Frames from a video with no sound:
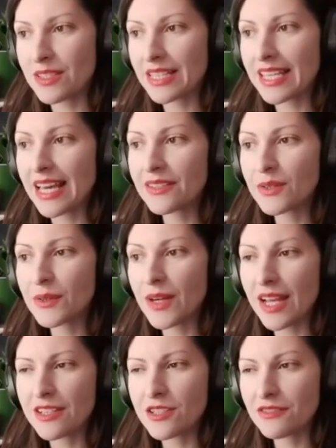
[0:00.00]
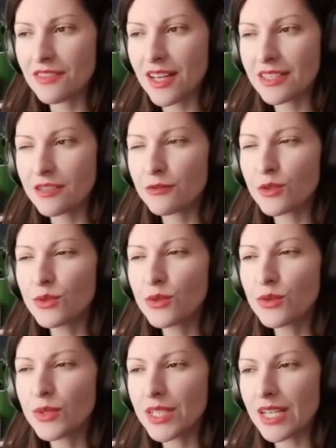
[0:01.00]
The gatherer had to find a
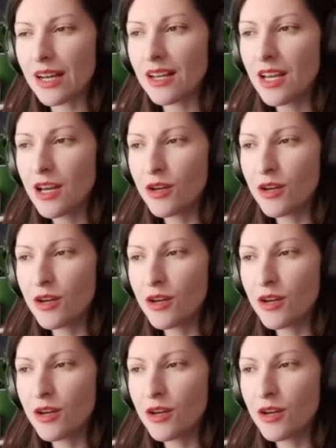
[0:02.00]
fulguria,